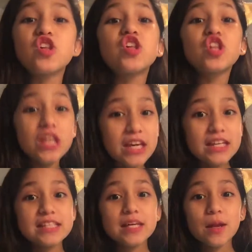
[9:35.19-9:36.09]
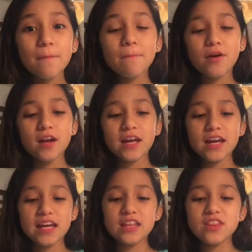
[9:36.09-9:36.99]
she didn't put
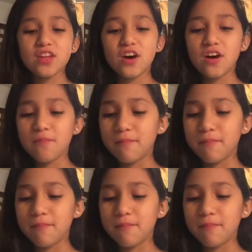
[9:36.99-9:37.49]
it in the